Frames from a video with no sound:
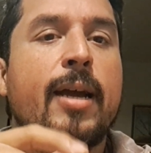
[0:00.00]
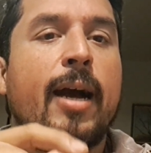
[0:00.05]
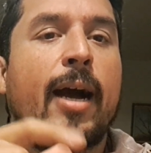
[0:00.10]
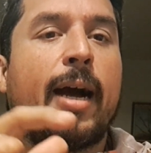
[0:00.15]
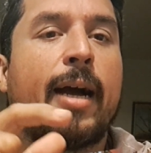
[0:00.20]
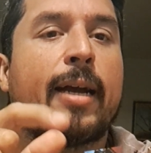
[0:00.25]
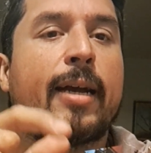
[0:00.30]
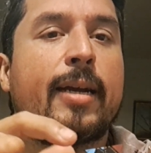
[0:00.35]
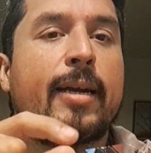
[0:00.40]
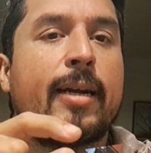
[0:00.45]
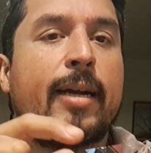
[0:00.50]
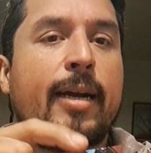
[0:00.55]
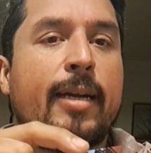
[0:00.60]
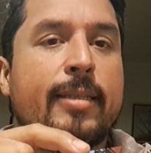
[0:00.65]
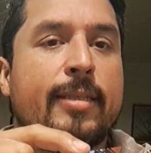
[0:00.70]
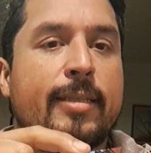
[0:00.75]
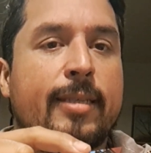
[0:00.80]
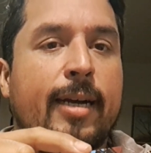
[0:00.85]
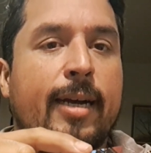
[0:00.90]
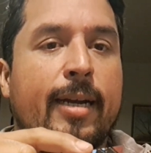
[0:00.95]
anger
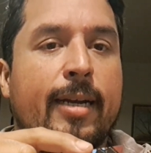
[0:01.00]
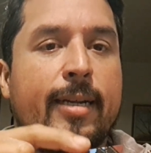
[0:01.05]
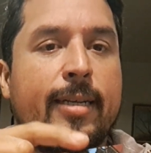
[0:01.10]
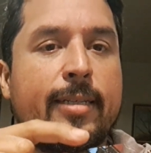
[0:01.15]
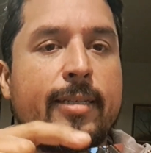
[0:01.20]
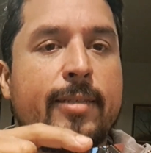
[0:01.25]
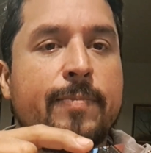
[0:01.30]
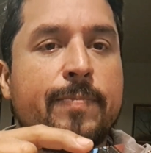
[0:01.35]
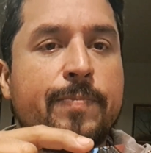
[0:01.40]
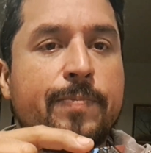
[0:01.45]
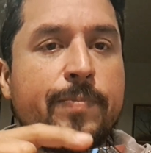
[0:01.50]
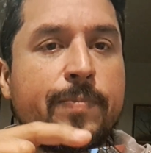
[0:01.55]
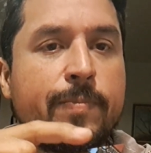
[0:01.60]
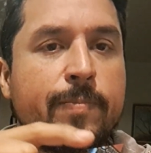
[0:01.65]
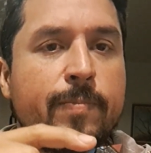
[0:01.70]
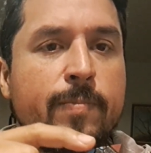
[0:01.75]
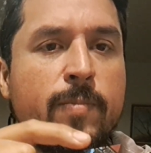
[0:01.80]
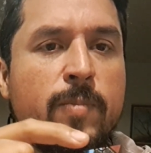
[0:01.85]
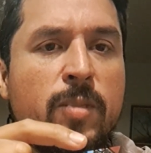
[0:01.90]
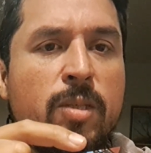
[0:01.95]
and sadness.
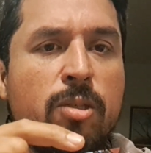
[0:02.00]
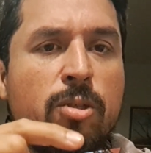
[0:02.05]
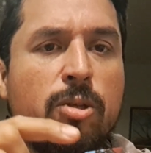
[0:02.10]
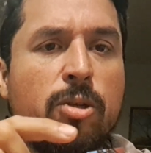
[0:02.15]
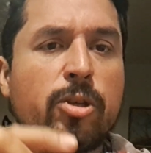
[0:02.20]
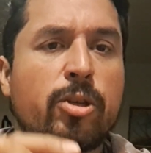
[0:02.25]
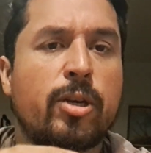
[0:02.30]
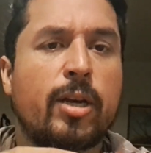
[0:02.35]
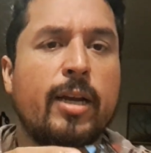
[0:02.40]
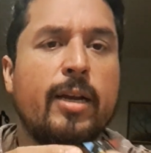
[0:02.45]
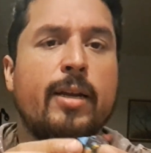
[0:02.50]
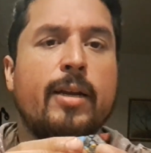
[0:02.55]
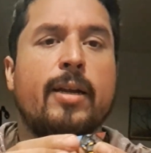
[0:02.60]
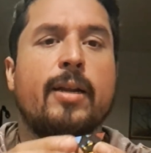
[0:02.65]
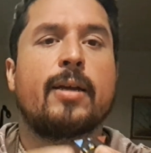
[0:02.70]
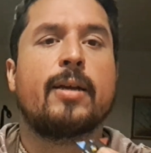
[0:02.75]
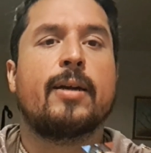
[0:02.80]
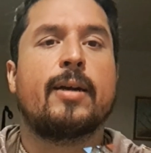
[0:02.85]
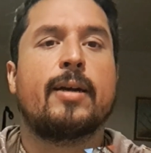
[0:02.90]
So you can